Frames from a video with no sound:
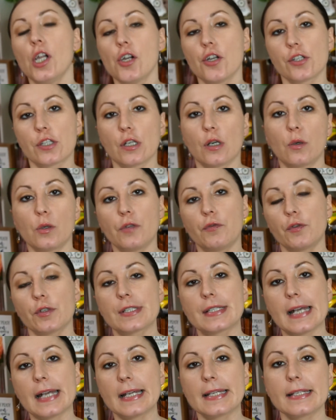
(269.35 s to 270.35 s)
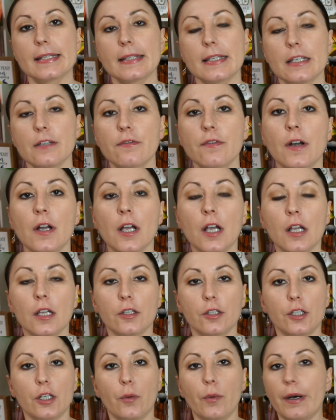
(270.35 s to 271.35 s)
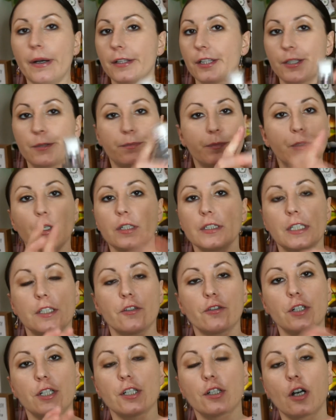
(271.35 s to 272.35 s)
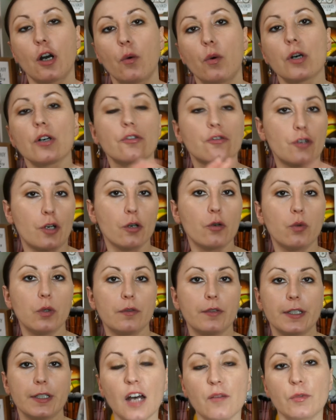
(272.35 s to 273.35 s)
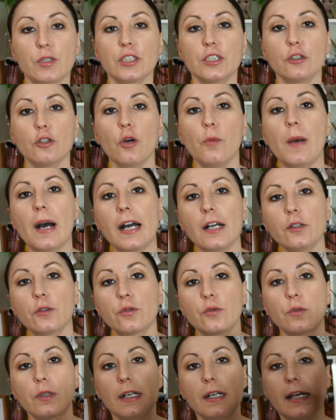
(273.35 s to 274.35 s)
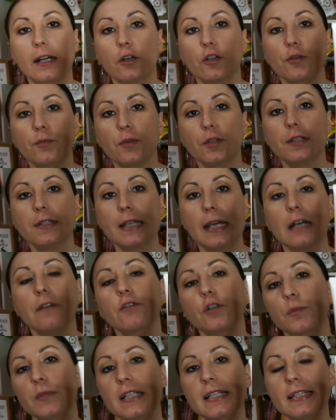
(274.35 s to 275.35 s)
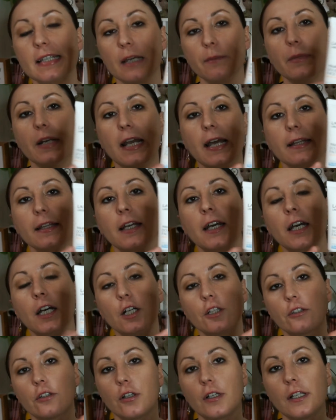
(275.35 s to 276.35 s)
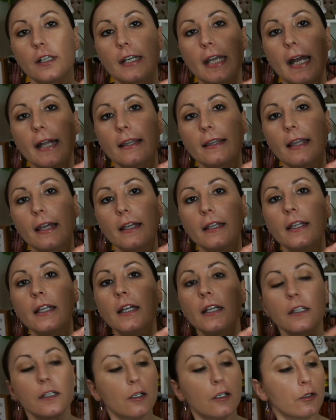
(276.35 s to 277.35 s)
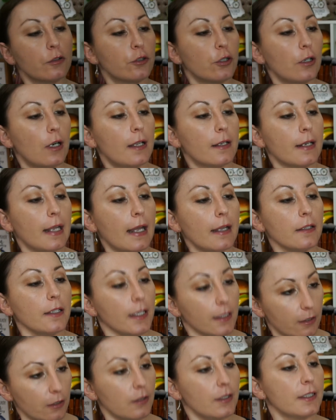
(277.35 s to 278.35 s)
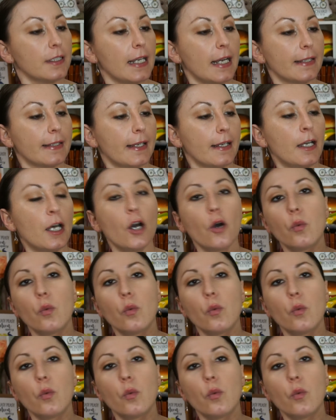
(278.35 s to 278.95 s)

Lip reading: So if you're sensitive, you know what, you cannot really go wrong with it. I'm gonna go back to La Roche-Posay from the same line, Toleriane, or Toleriane.